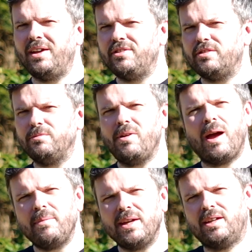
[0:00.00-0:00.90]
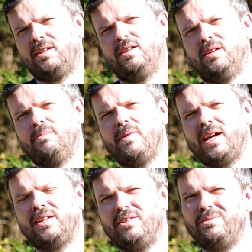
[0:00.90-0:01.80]
had ceramic
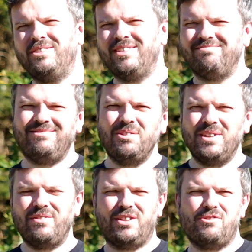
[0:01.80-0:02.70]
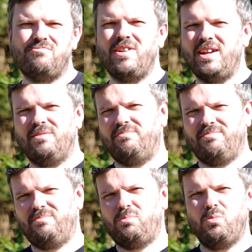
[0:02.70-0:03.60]
magnets, which don't give a great
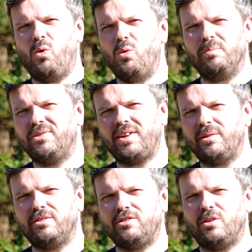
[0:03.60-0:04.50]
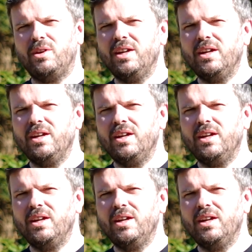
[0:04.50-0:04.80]
warm sound. So